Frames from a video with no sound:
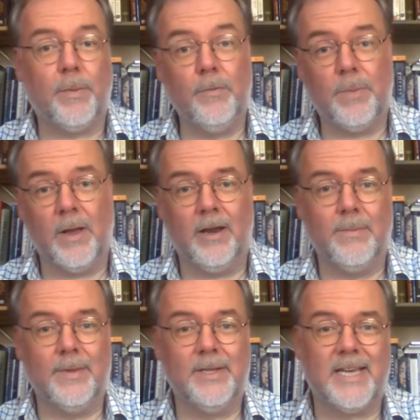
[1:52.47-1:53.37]
Both
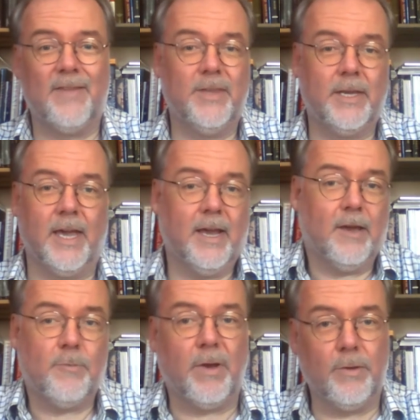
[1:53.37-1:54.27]
Parliament and the King
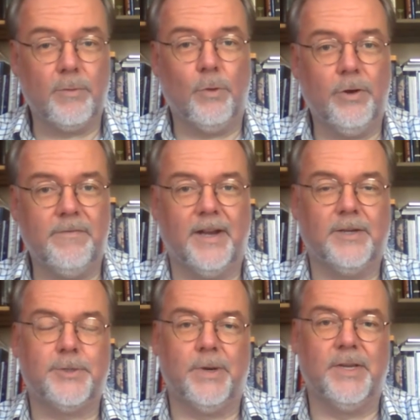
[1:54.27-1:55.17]
had both won
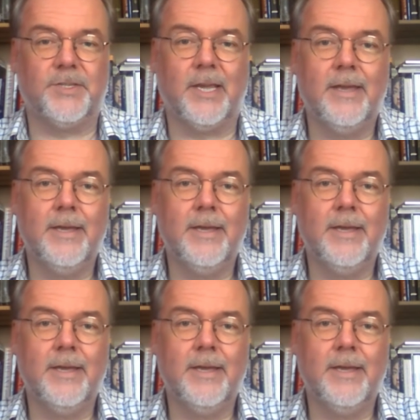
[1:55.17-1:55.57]
victories.